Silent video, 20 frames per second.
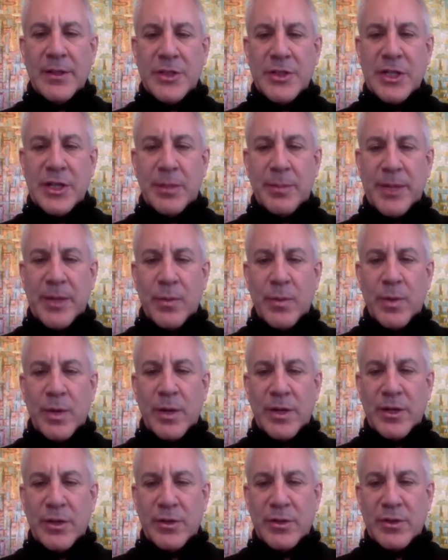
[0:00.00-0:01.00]

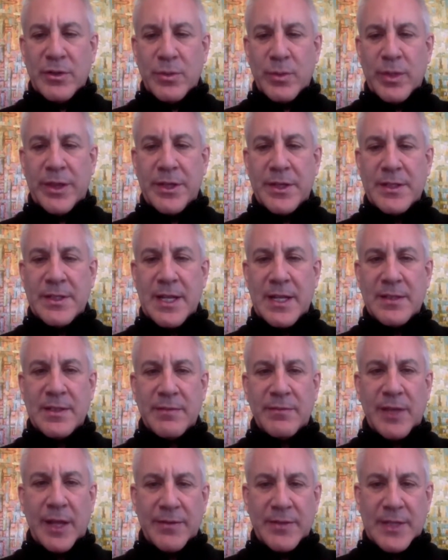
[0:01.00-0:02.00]
GLP-1 use with
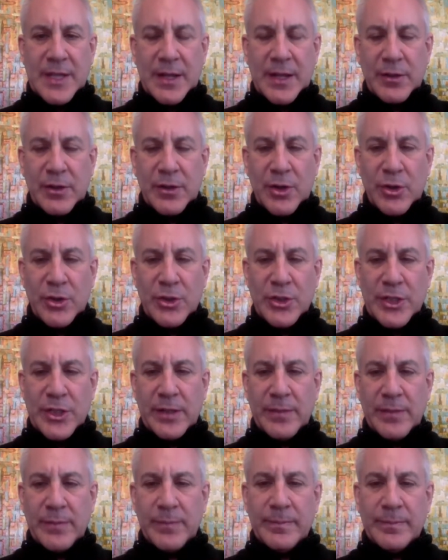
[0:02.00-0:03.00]
intensive lifestyle
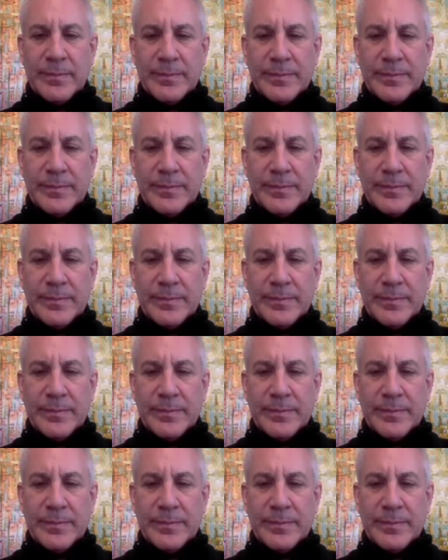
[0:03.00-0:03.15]
coaching.